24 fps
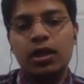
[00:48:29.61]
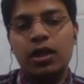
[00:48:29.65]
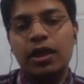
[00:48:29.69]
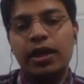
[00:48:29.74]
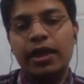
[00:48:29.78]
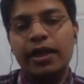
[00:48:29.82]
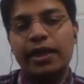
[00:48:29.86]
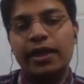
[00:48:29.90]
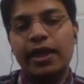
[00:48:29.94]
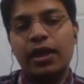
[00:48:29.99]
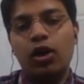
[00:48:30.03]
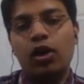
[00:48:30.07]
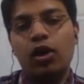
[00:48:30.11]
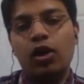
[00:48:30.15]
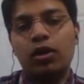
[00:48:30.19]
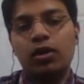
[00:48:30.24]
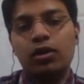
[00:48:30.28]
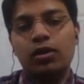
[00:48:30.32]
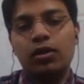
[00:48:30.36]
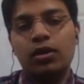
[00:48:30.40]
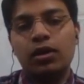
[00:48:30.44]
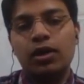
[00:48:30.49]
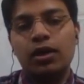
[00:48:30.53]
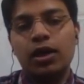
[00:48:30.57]
He cannot
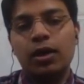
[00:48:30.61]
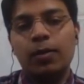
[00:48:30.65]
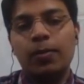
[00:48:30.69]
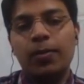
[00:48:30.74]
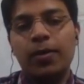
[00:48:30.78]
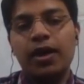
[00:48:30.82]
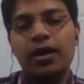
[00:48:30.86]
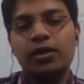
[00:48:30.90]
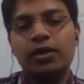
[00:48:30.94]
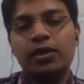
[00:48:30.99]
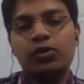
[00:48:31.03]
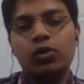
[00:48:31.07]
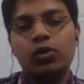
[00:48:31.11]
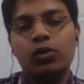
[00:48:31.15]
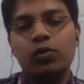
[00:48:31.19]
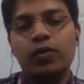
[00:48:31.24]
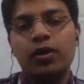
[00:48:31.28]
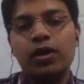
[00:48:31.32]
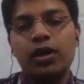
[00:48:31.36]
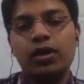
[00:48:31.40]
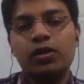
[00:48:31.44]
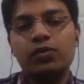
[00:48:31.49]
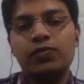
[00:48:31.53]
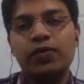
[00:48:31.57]
terminate his own
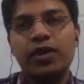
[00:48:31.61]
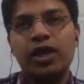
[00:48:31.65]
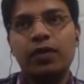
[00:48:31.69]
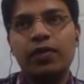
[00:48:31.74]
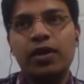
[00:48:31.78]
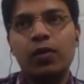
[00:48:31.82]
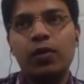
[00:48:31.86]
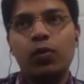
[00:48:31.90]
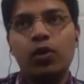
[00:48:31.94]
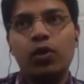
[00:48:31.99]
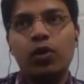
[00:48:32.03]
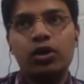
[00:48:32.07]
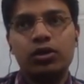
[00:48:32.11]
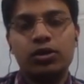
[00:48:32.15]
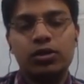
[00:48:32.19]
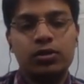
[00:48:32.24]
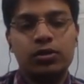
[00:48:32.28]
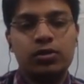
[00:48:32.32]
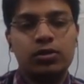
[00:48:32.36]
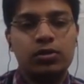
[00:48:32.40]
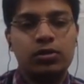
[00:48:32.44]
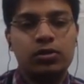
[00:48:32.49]
workers whenever he wants.